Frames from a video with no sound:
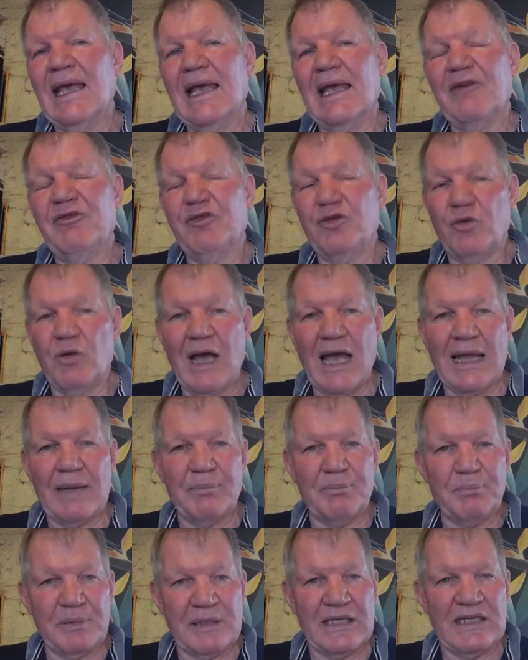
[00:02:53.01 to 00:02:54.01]
If you
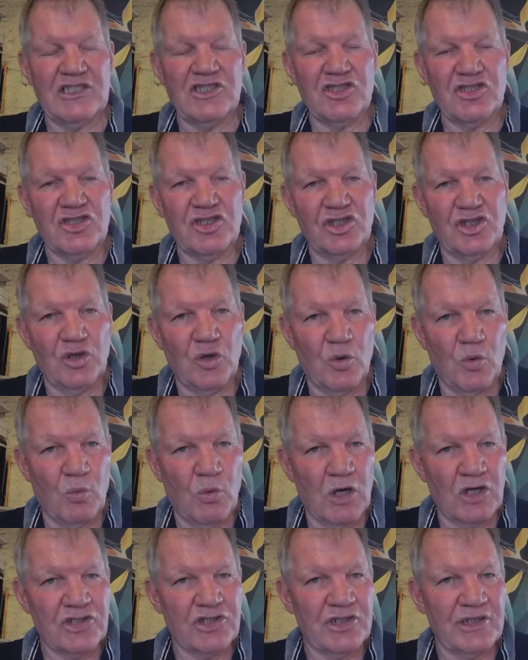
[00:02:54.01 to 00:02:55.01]
add beads to your
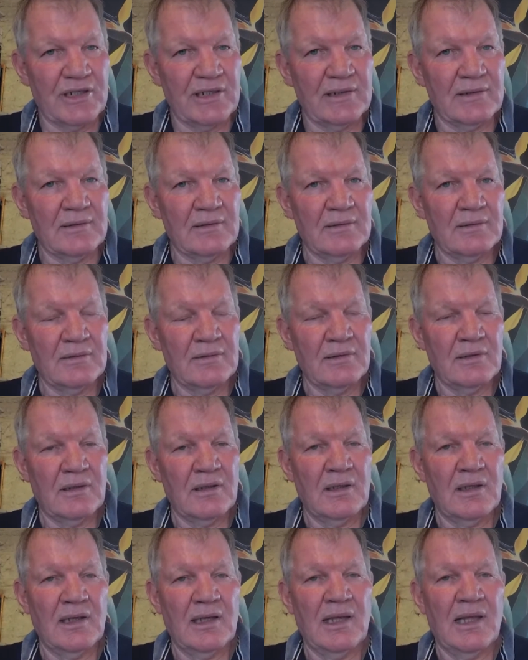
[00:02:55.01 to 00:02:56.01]
washing
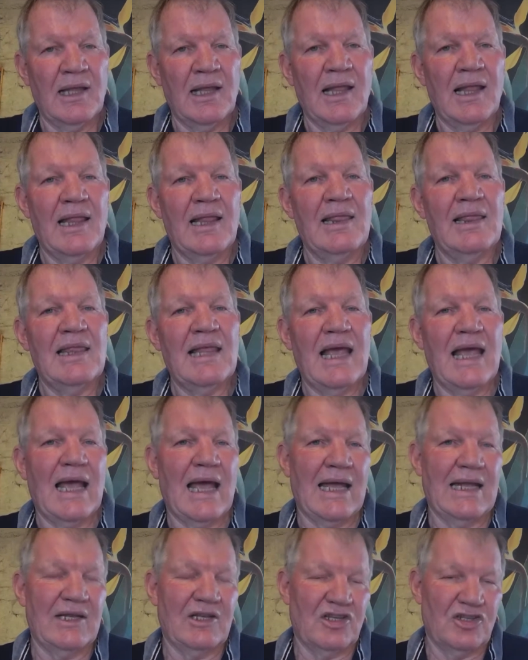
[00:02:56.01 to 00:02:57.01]

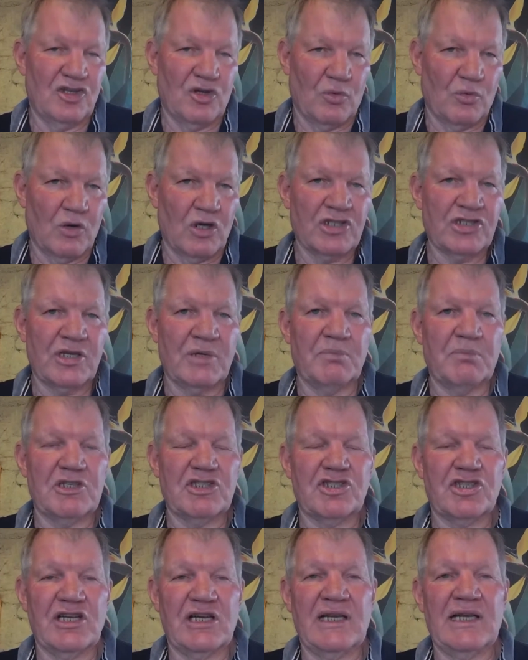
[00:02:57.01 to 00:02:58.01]
and your washing
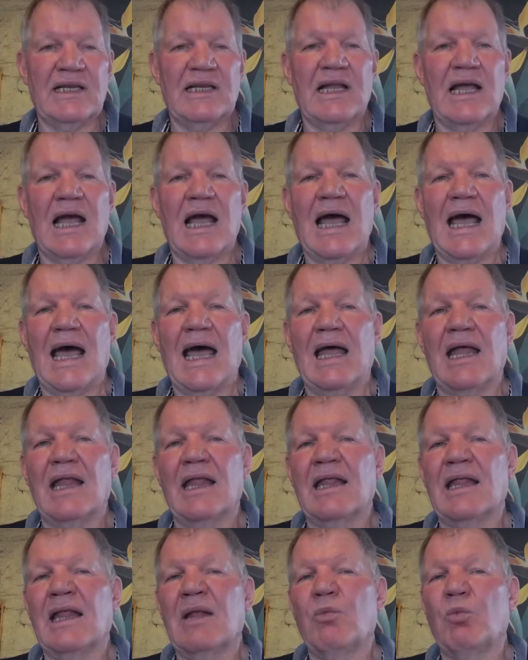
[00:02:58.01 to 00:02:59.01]
machine,
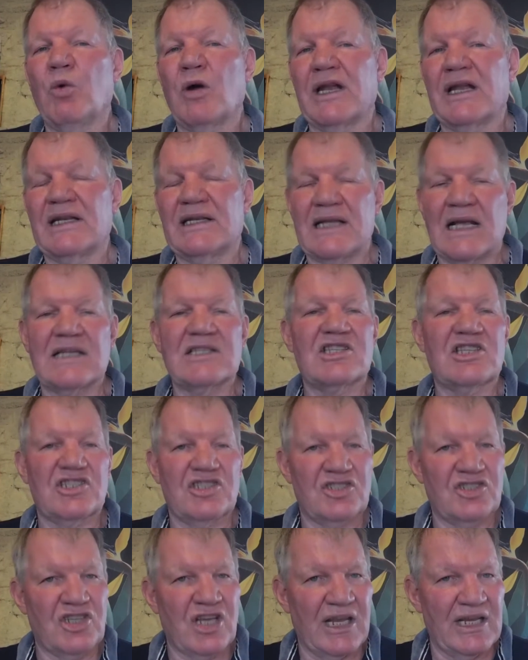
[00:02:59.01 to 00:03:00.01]
what it does
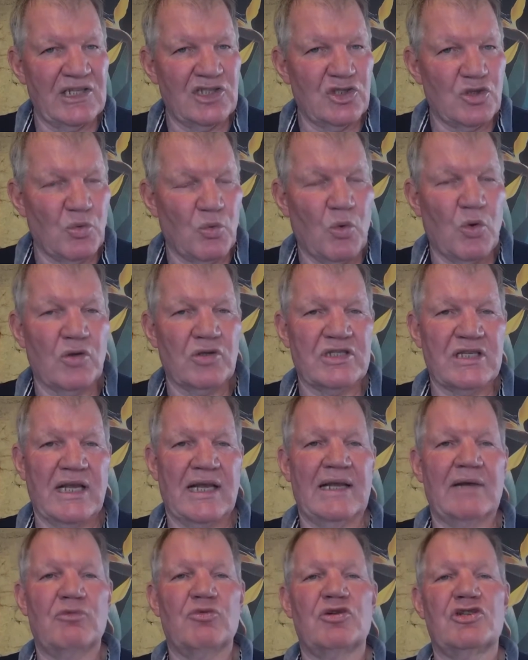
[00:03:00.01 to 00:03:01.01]
is change the water. It